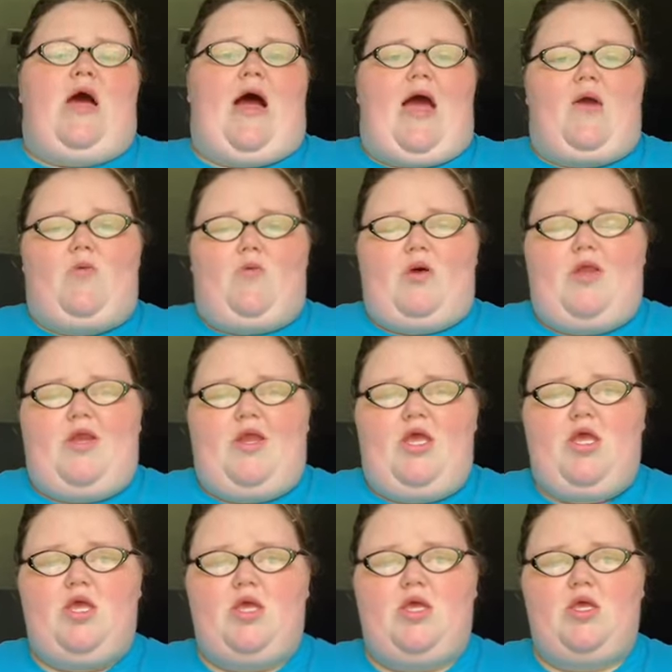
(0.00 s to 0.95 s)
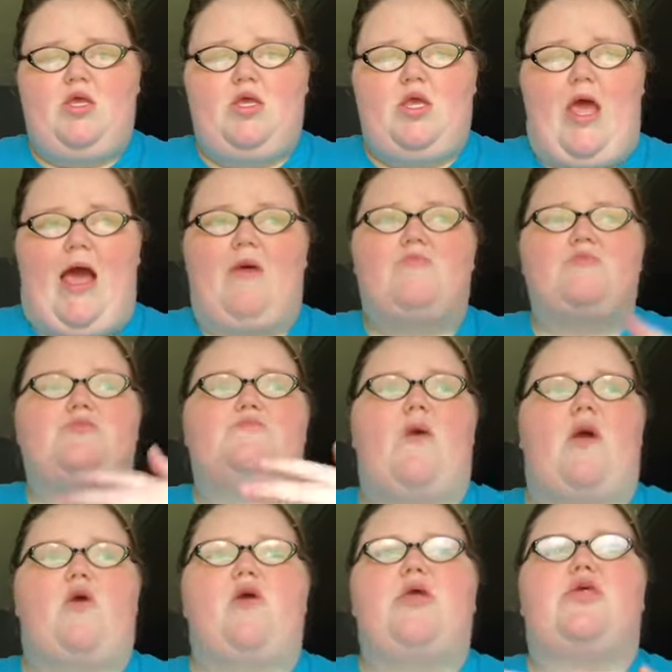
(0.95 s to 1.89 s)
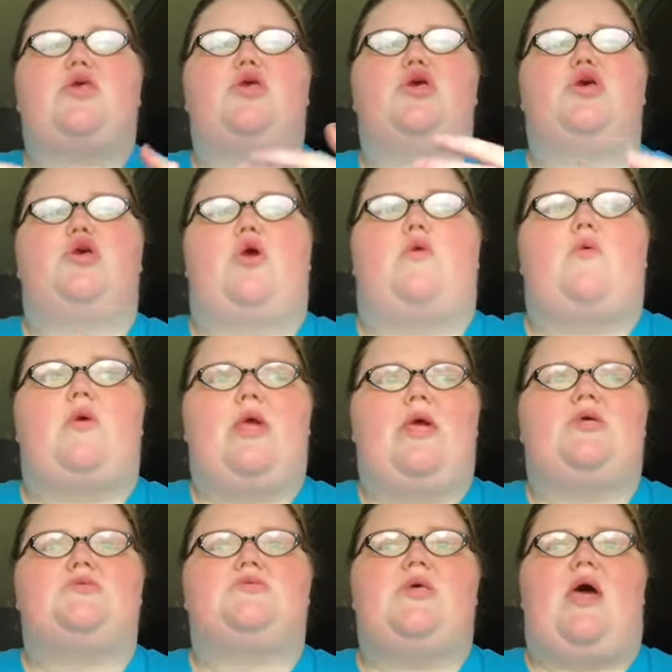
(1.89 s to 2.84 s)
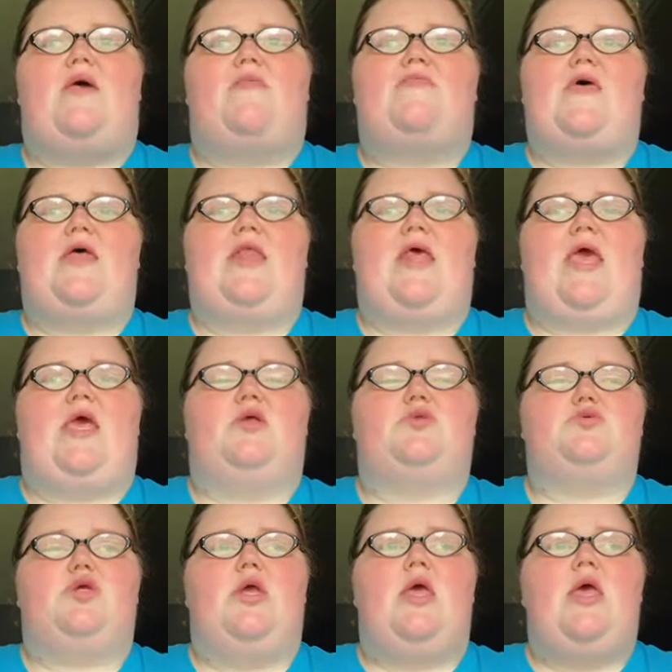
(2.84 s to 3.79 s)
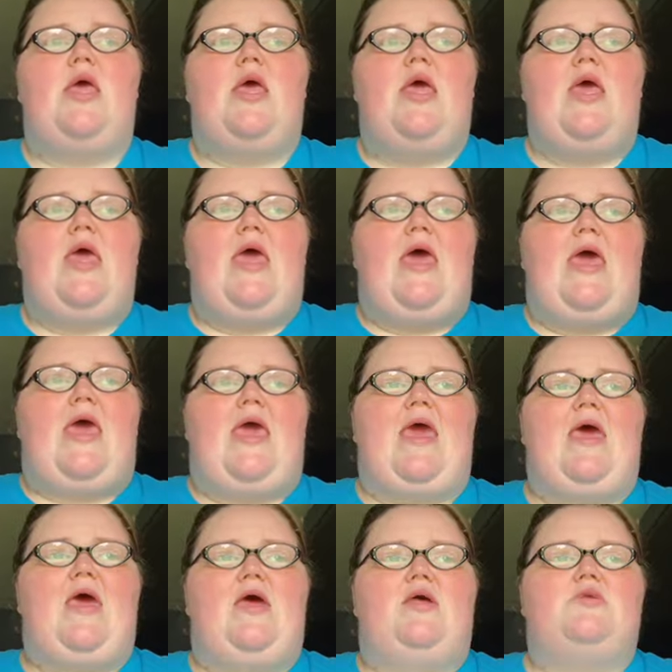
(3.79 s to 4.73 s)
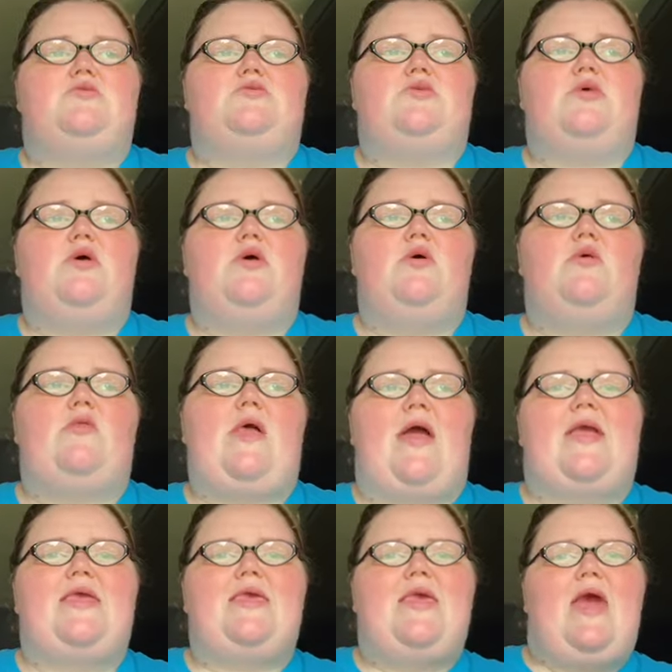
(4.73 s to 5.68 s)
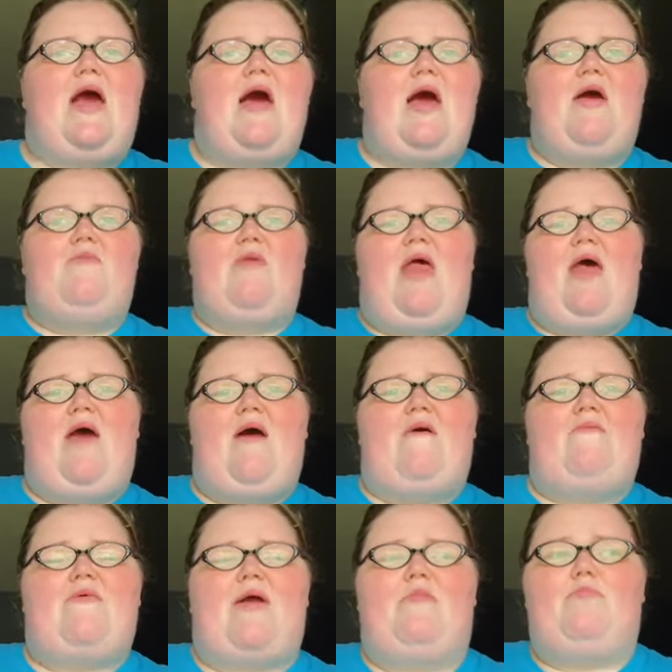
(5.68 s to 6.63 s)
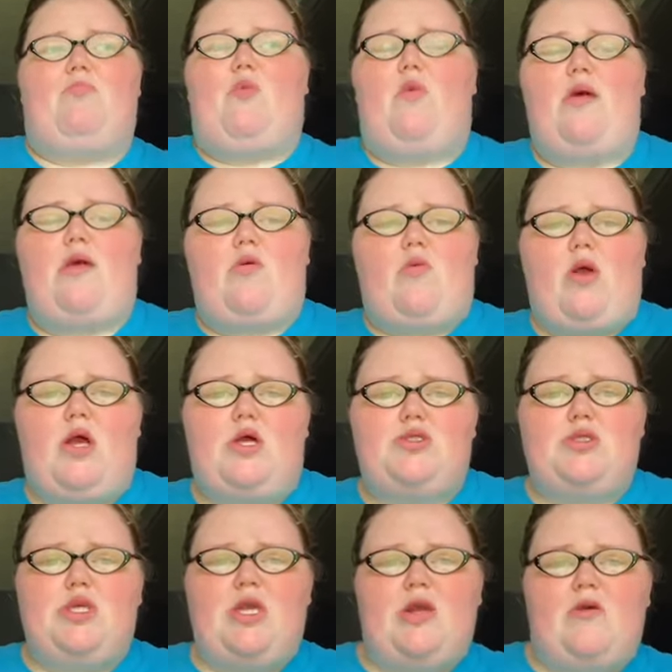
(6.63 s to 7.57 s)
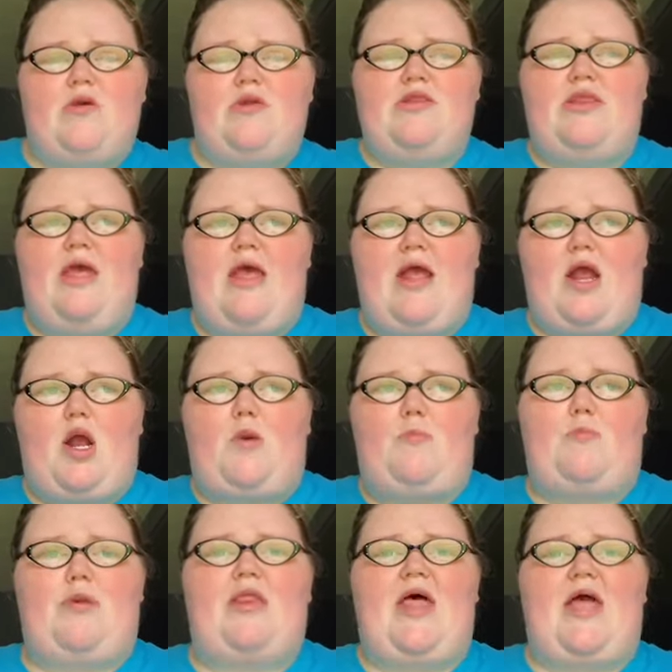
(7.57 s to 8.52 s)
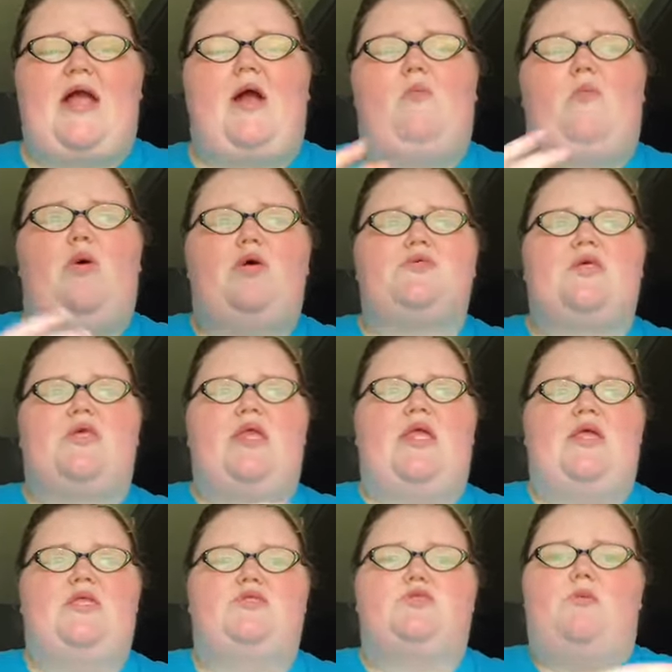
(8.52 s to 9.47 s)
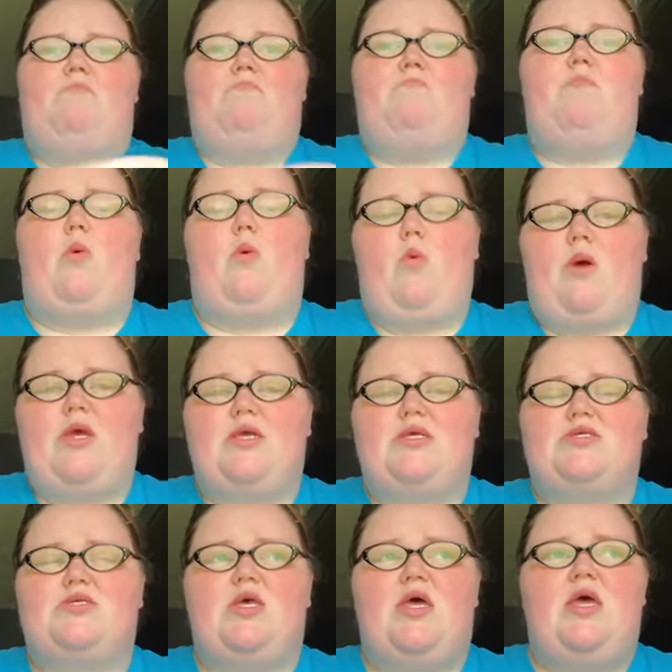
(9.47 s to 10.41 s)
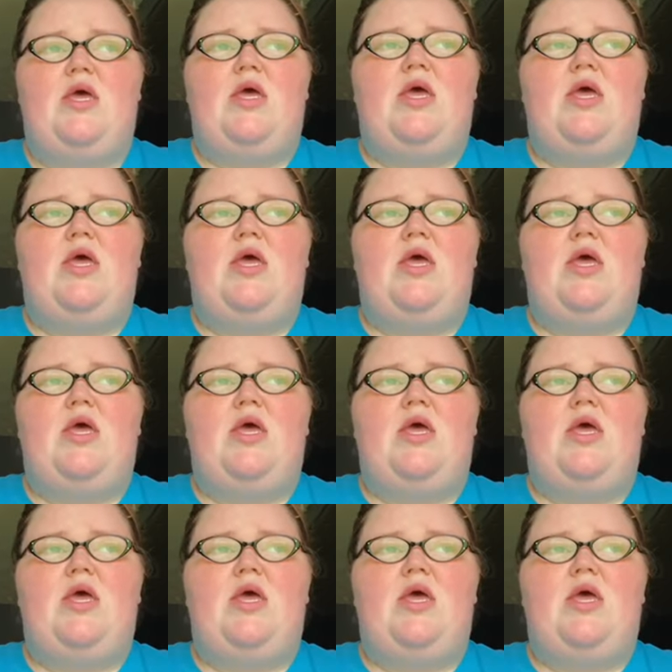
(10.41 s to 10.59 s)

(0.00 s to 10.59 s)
I was very curious at that age. And, like, yeah, I would have, like, a boy crush here and there. But, like, I wasn't into boys.